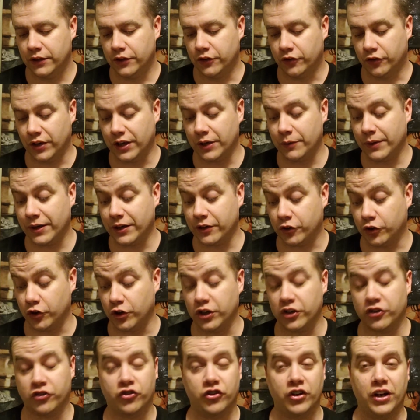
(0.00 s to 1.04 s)
So anyway,
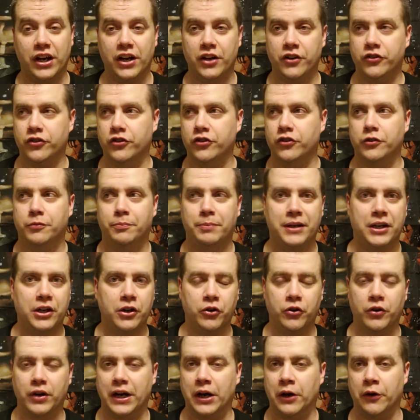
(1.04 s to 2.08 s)
good exchanges,
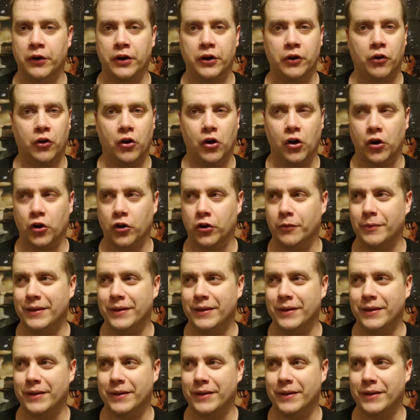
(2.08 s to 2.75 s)
pure aerial art.